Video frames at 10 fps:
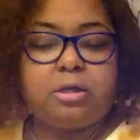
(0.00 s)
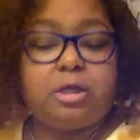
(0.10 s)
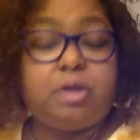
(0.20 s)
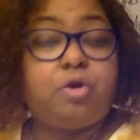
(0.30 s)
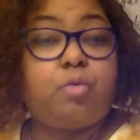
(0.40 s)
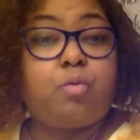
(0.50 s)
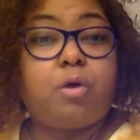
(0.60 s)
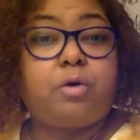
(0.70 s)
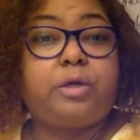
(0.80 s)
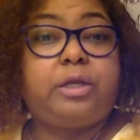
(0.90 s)
your
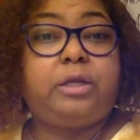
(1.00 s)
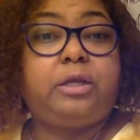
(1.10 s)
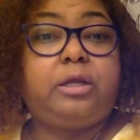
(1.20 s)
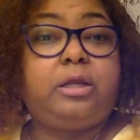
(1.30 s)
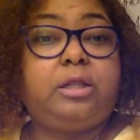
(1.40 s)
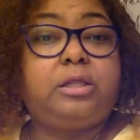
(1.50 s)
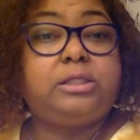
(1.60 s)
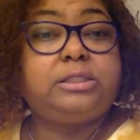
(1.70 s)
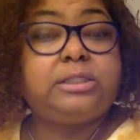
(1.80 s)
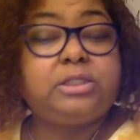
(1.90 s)
walk and in the
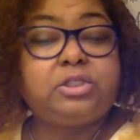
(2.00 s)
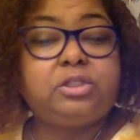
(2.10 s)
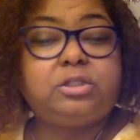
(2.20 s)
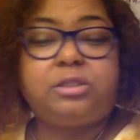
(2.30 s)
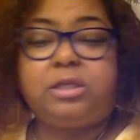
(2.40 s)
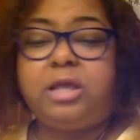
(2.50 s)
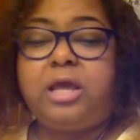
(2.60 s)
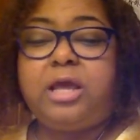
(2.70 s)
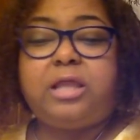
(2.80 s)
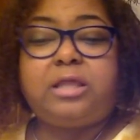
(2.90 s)
decisions and
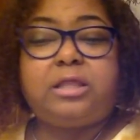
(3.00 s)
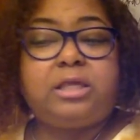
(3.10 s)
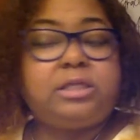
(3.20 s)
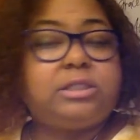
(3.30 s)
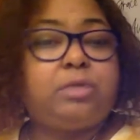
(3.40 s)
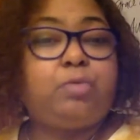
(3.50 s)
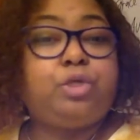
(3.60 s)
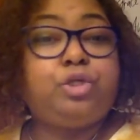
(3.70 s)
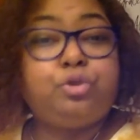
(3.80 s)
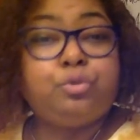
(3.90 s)
the things that we
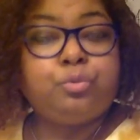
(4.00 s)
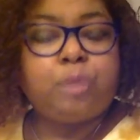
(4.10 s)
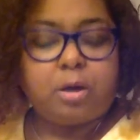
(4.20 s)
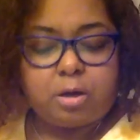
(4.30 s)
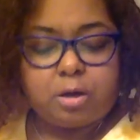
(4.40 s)
do?